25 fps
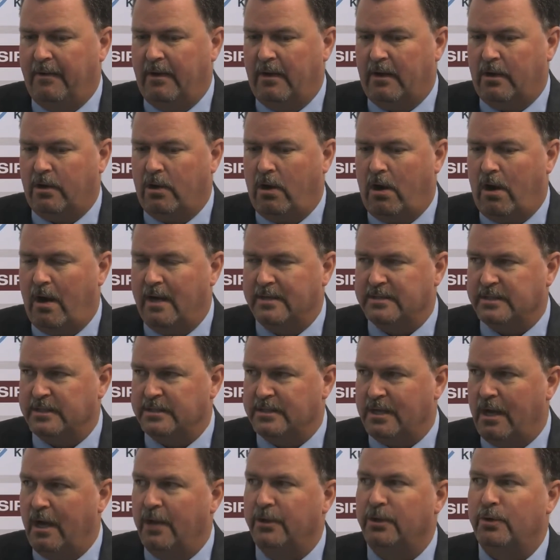causes
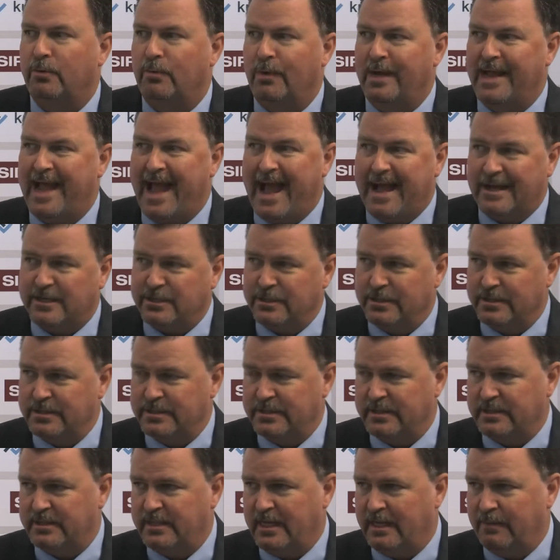other reactions
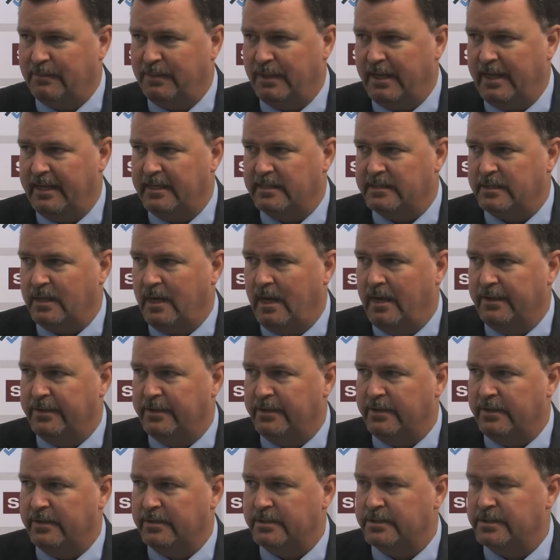to take place
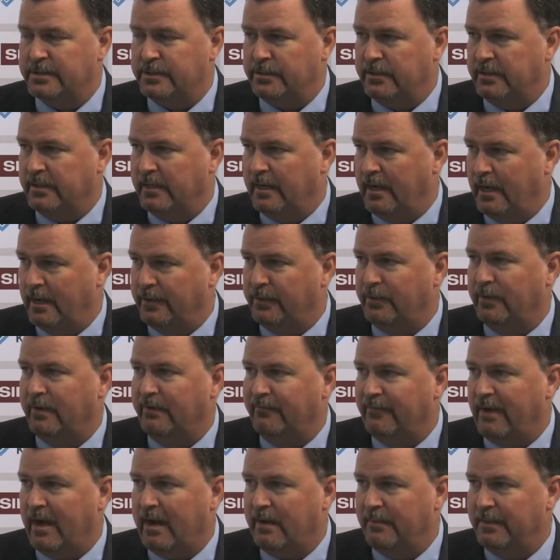under certain other
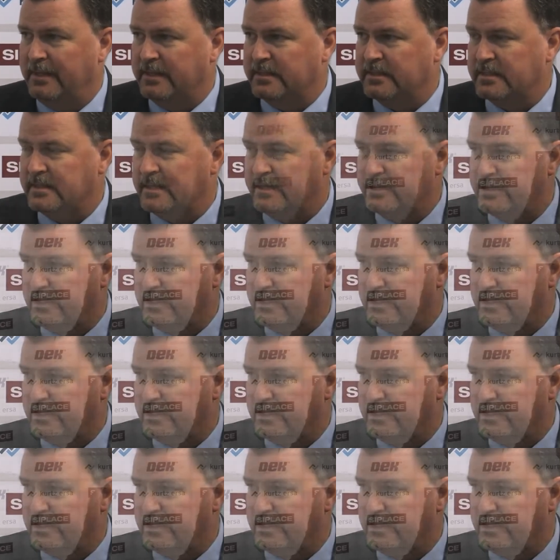environments, such